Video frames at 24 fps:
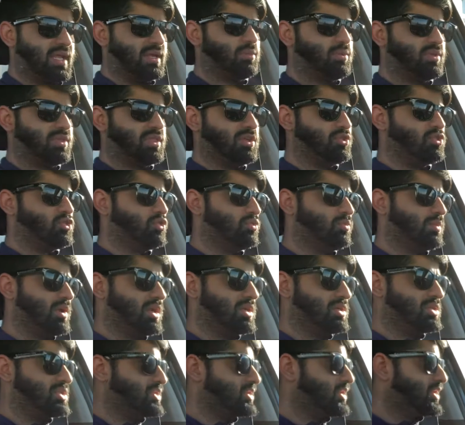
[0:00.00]
with it too
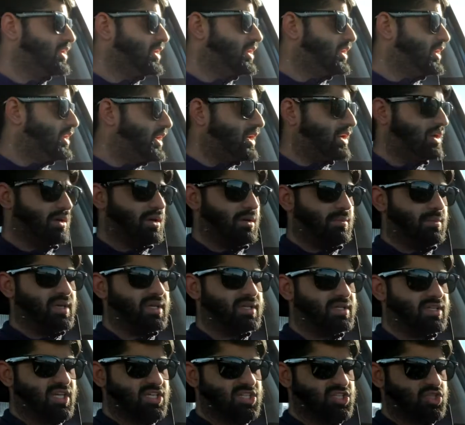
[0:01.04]
much.
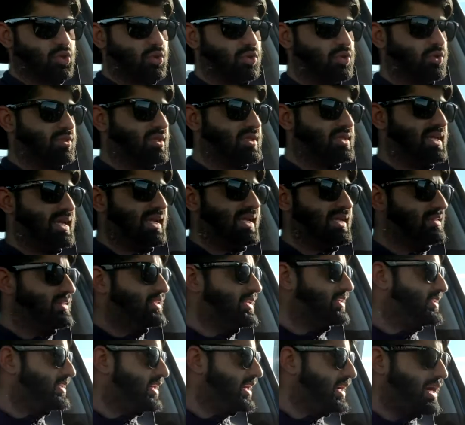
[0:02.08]
It does show you the date, the
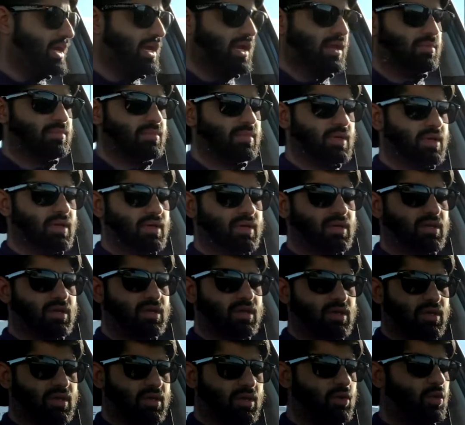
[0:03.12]
time,
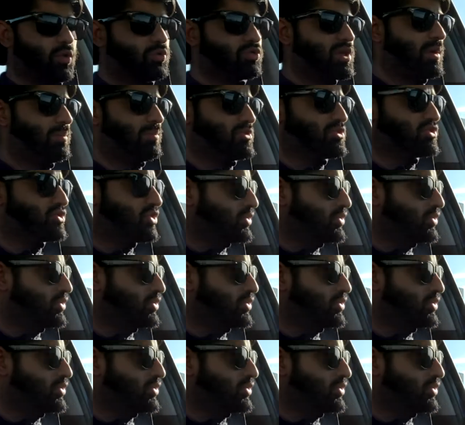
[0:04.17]
no temperature